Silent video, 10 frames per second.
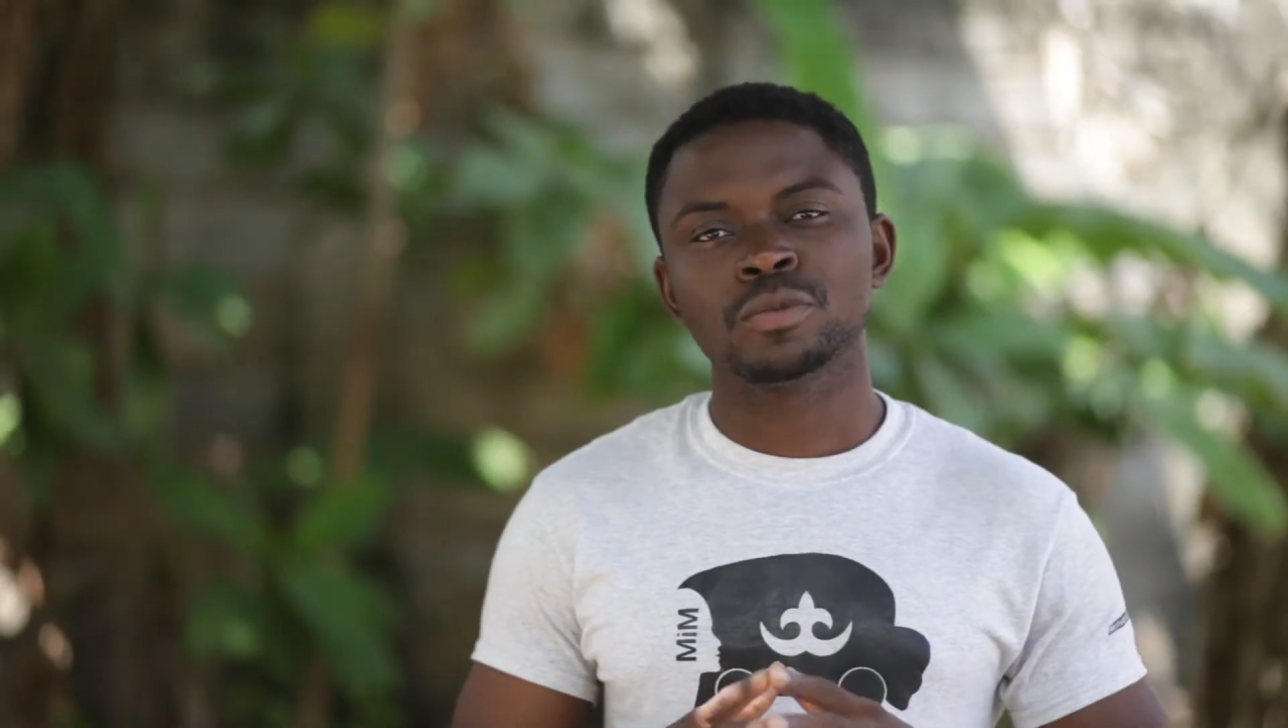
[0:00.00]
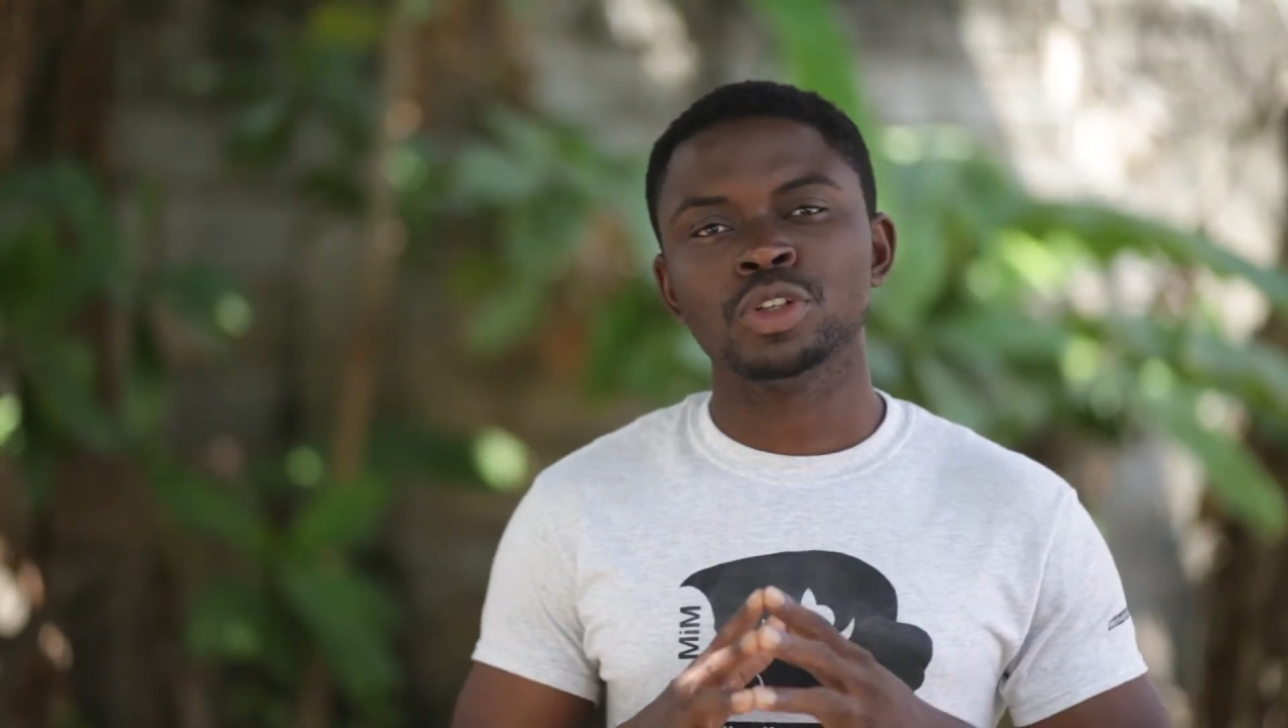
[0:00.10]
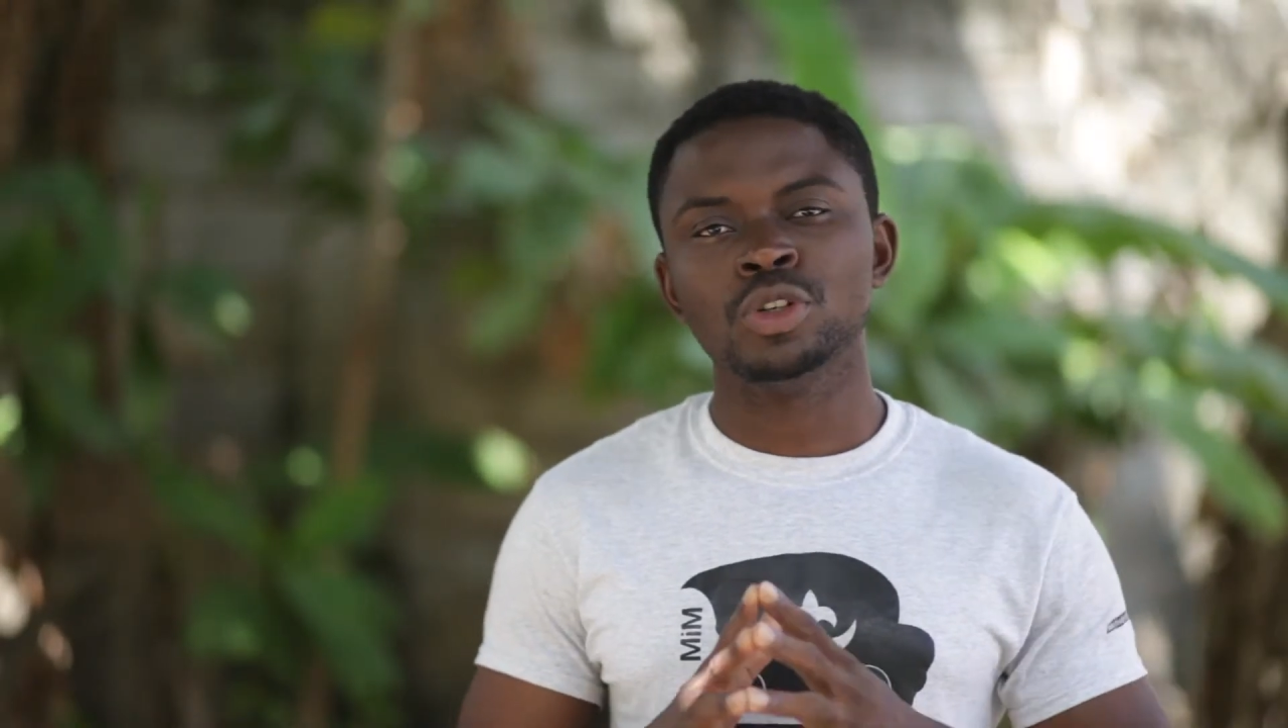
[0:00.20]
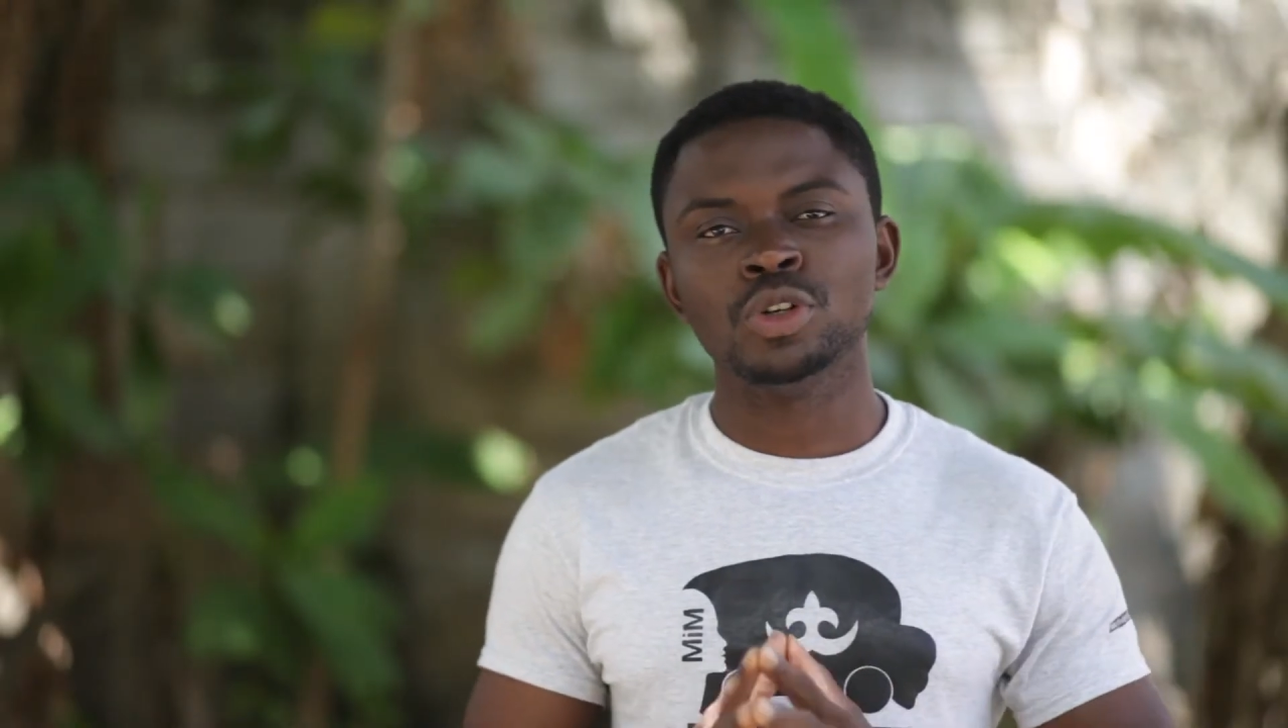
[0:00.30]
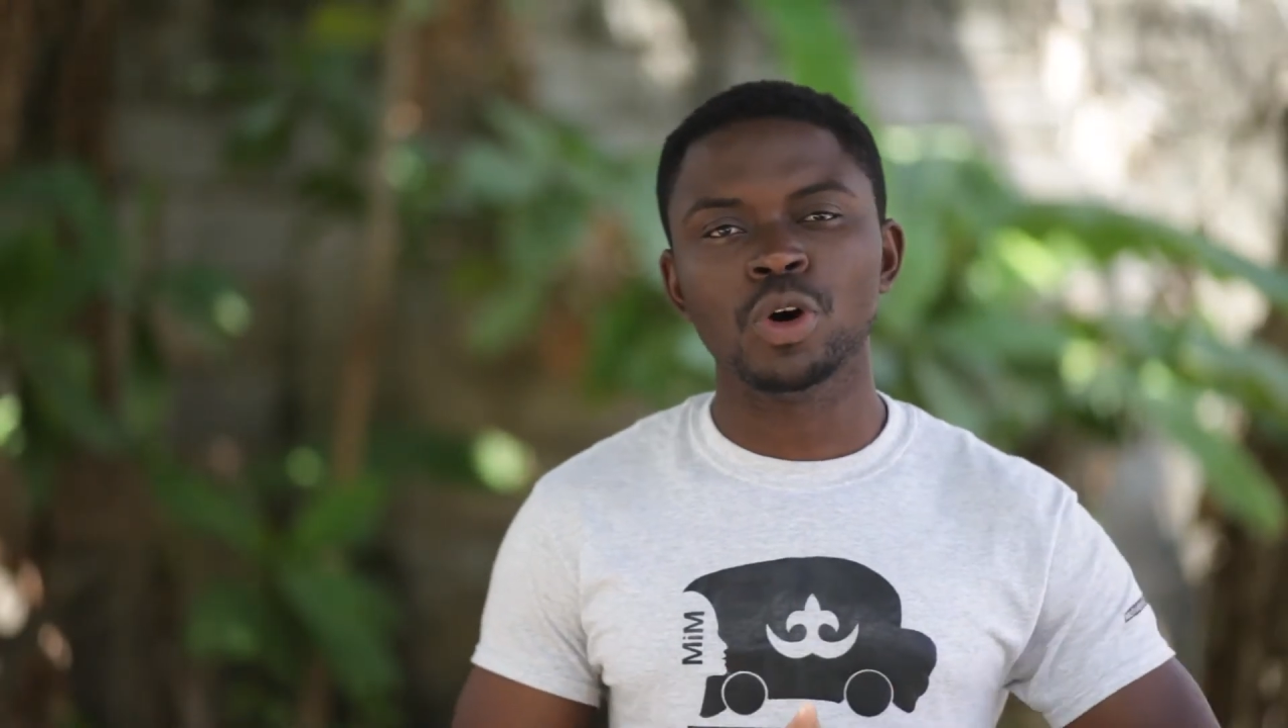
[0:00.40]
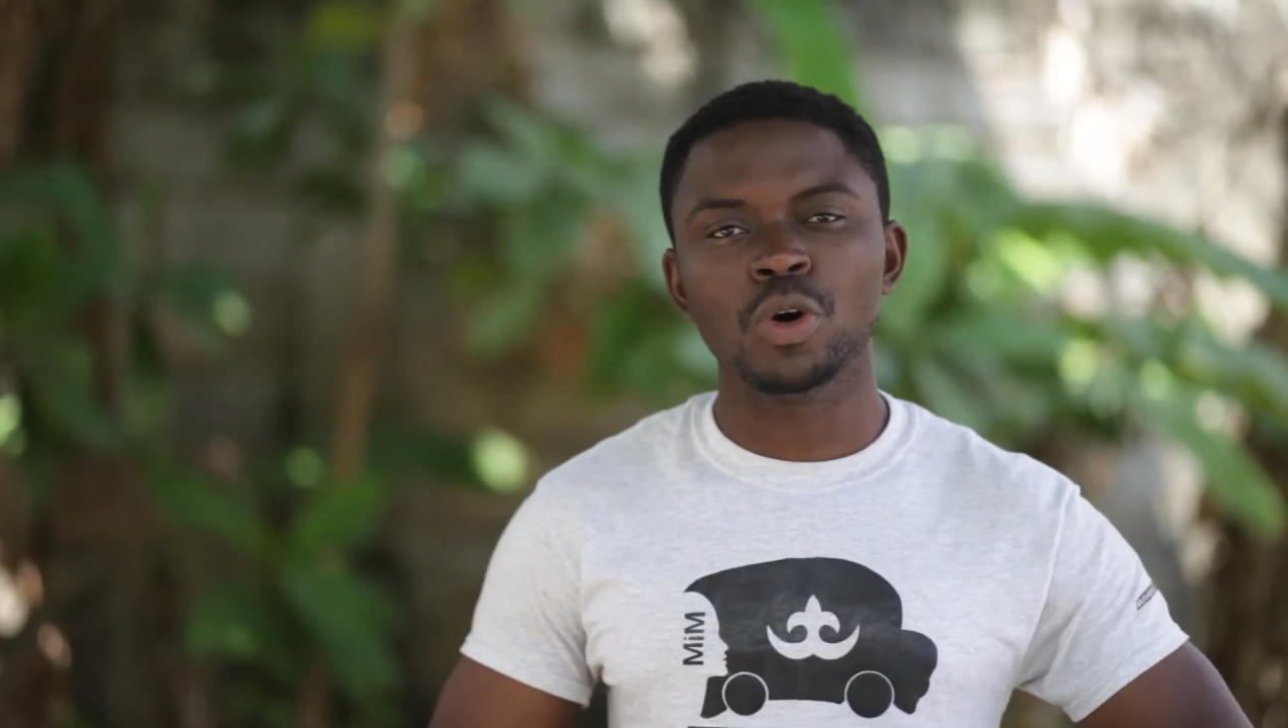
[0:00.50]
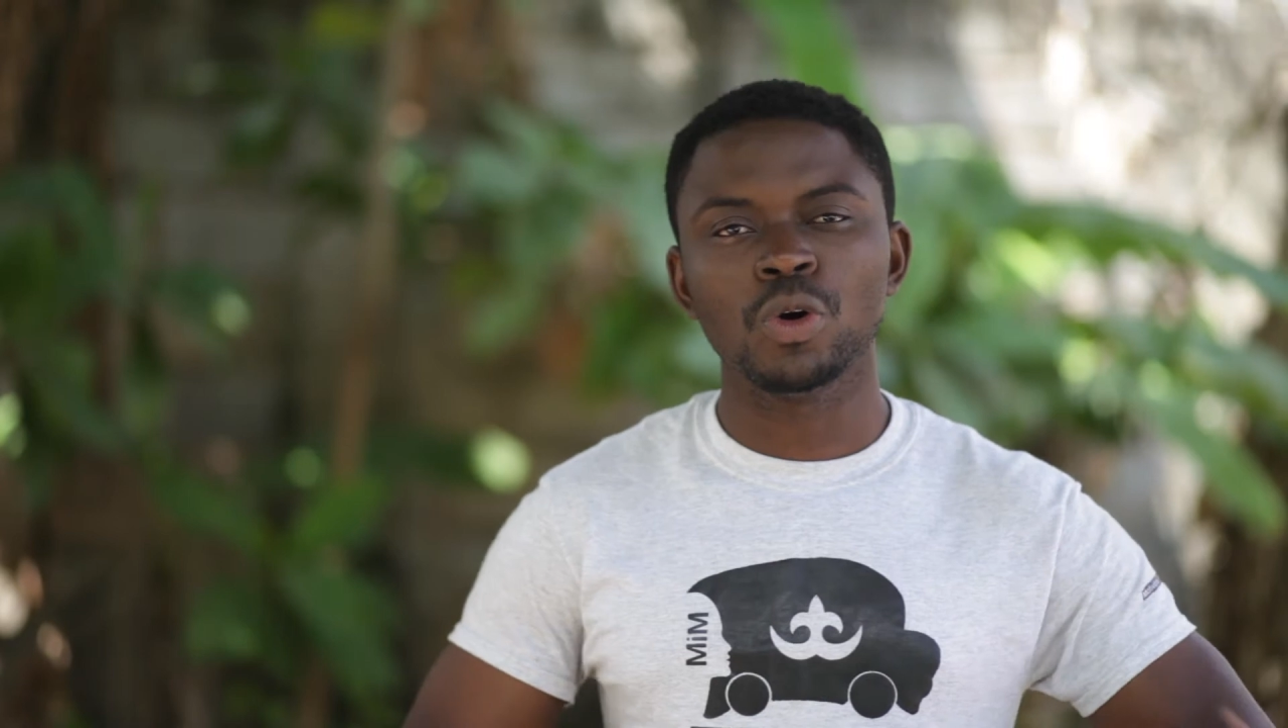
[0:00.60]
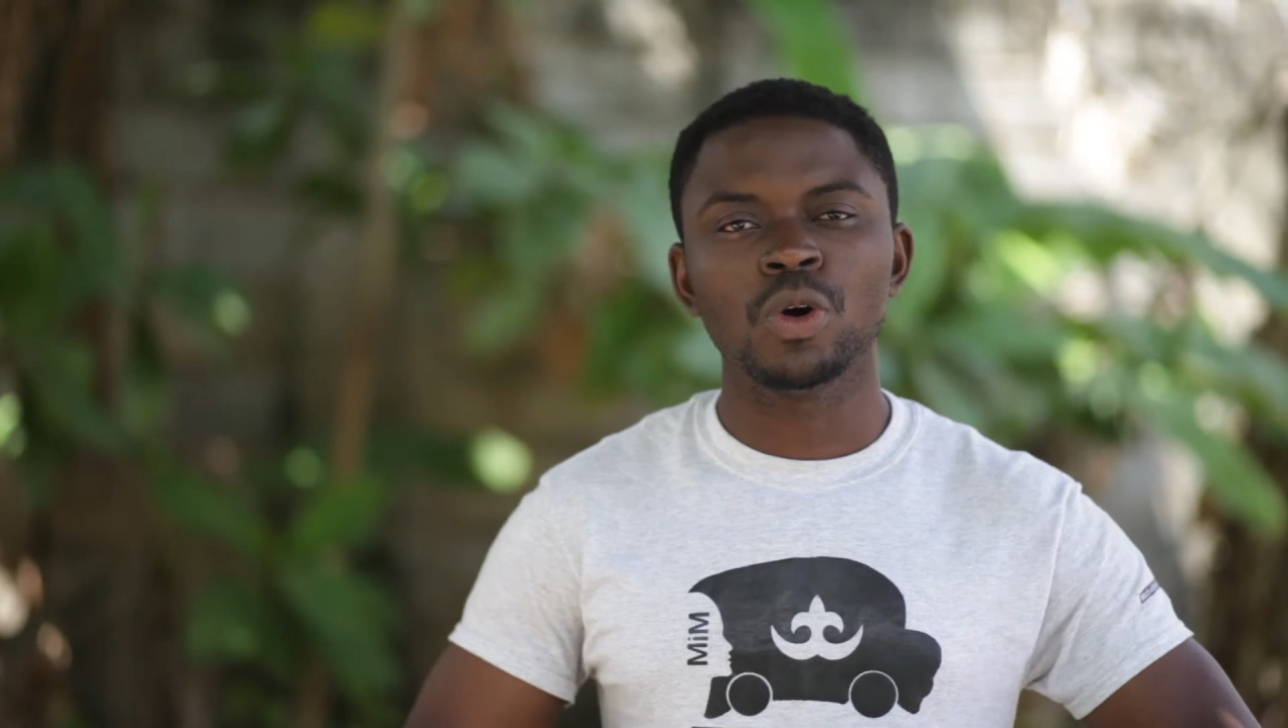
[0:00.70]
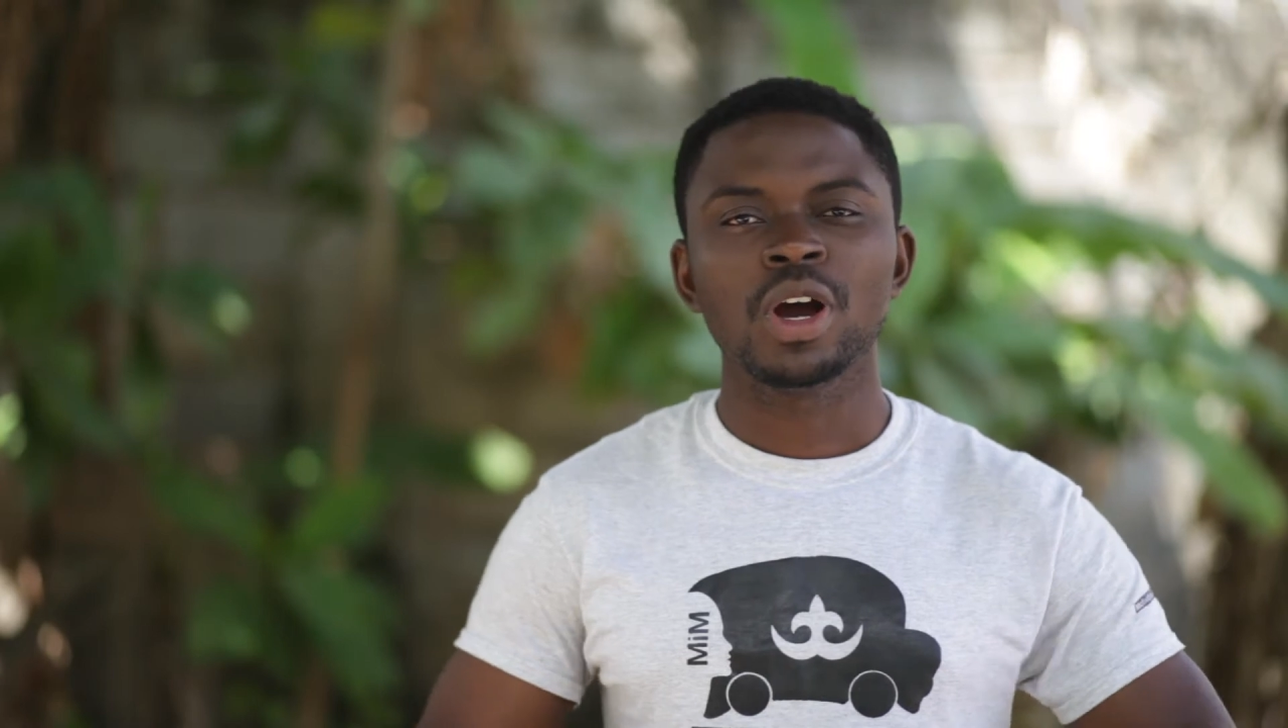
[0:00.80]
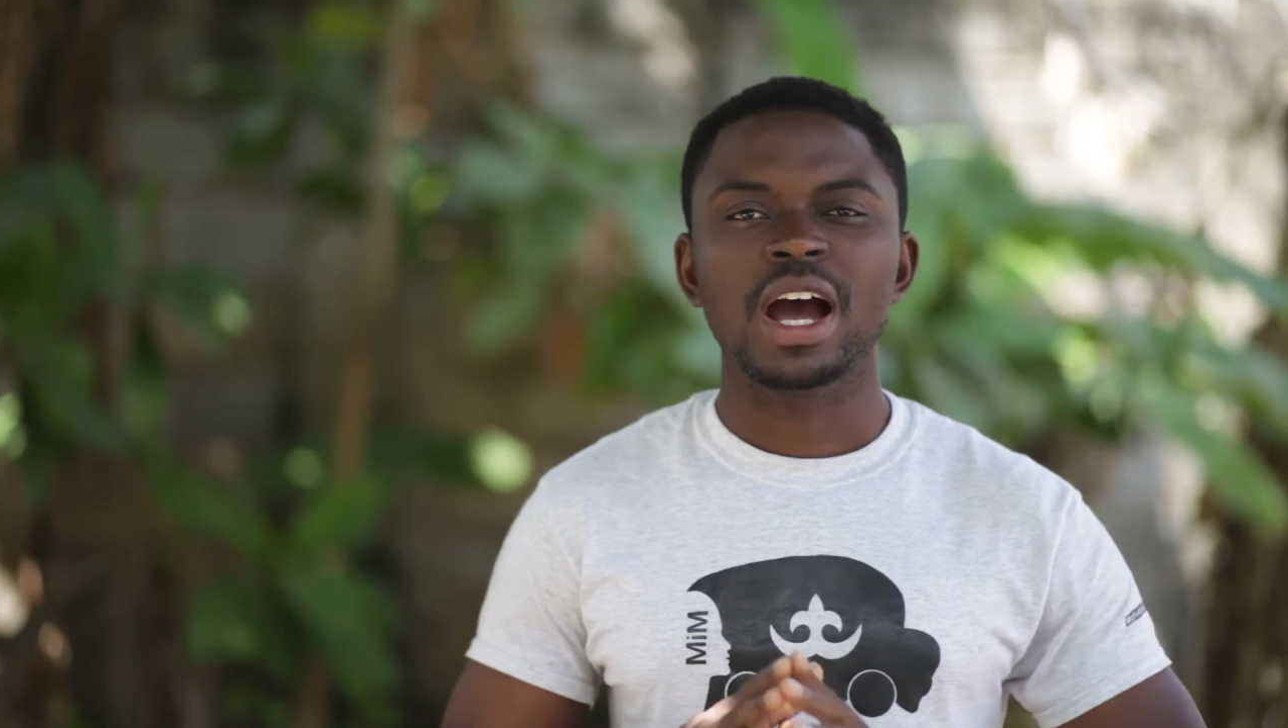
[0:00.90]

you know